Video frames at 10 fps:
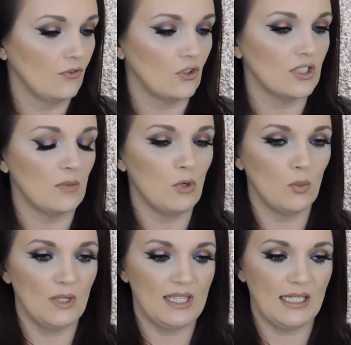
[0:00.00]
for
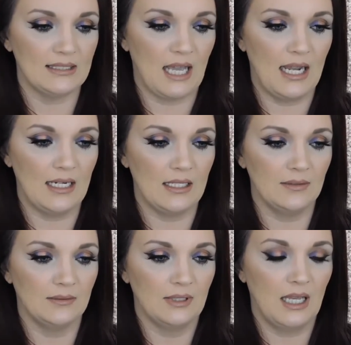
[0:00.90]
someone with anxiety.
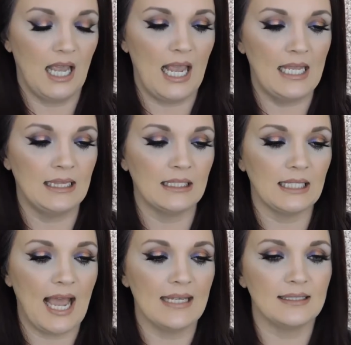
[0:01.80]
And the
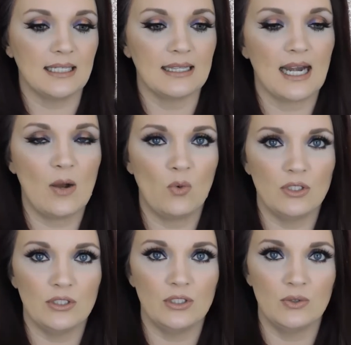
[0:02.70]
last thing that I
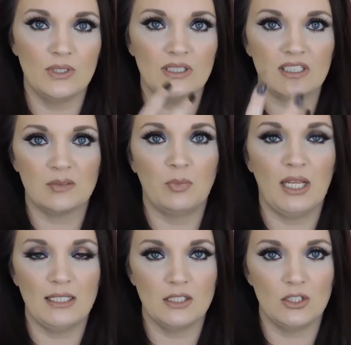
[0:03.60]
want to do is
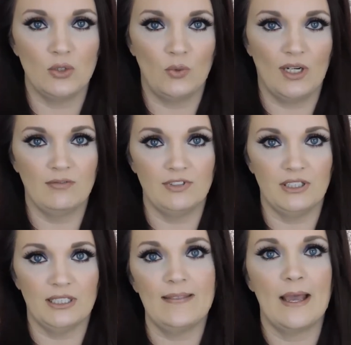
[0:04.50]
explain to you what I'm
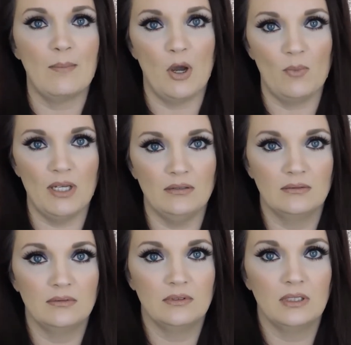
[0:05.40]
feeling in that moment.
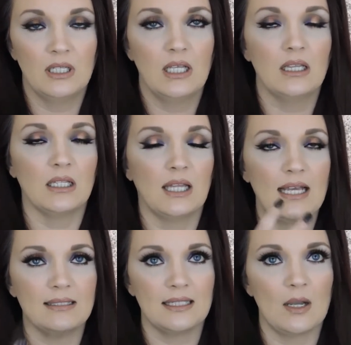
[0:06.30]
The
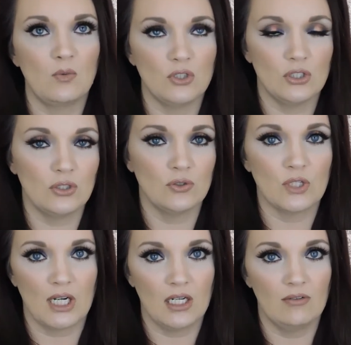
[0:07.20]
last thing I want you to do is
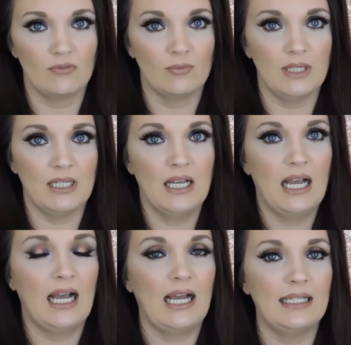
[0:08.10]
try to comfort me.
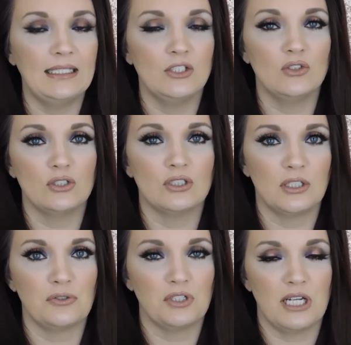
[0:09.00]
I need you to
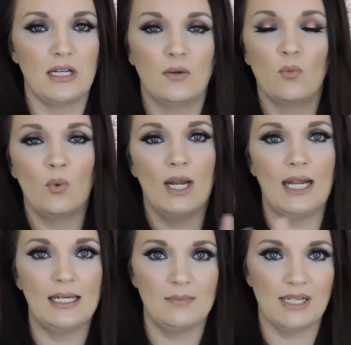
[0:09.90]
just understand when
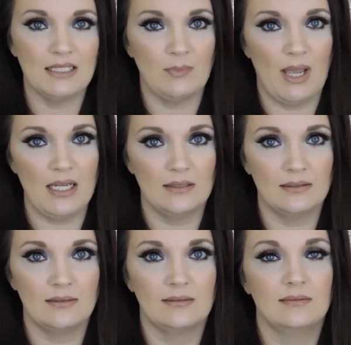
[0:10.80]
I need my
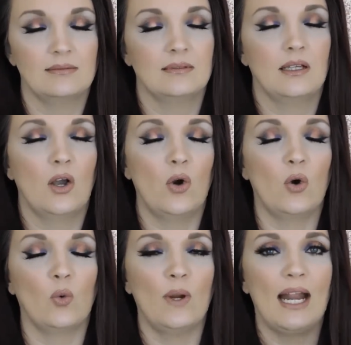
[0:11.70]
space
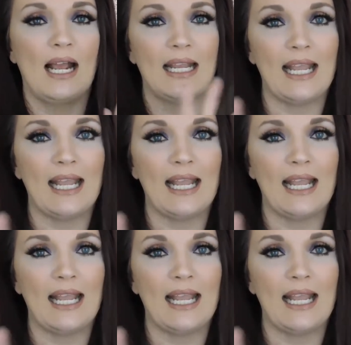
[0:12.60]
or when I